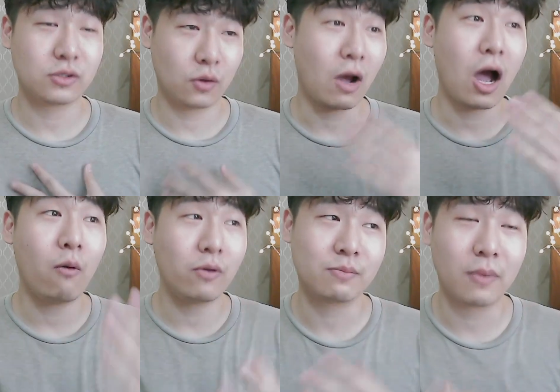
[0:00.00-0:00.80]
So how
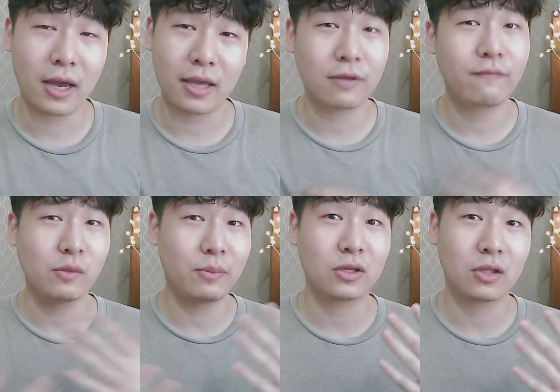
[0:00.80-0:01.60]
was my
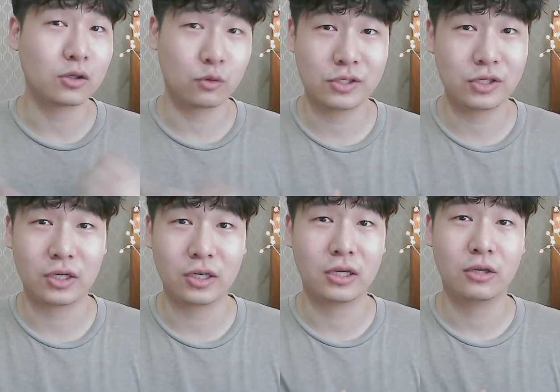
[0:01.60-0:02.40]
Filipino tongue
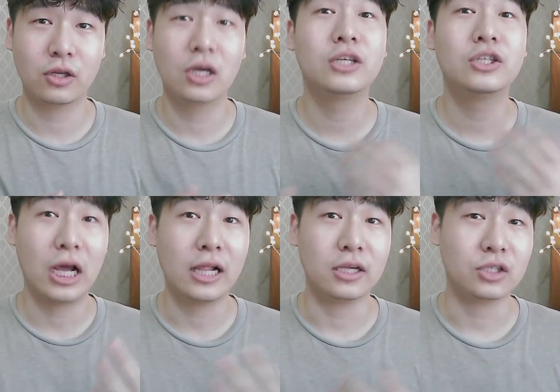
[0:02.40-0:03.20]
twisting
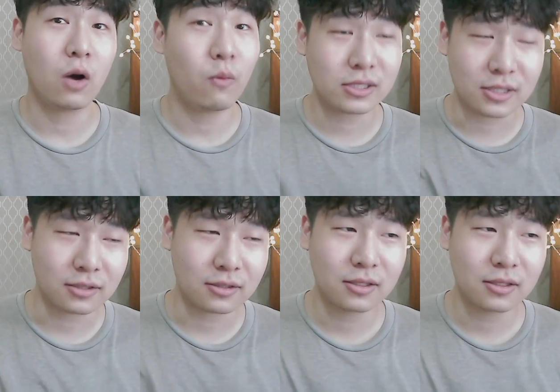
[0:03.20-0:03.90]
challenge? How was it?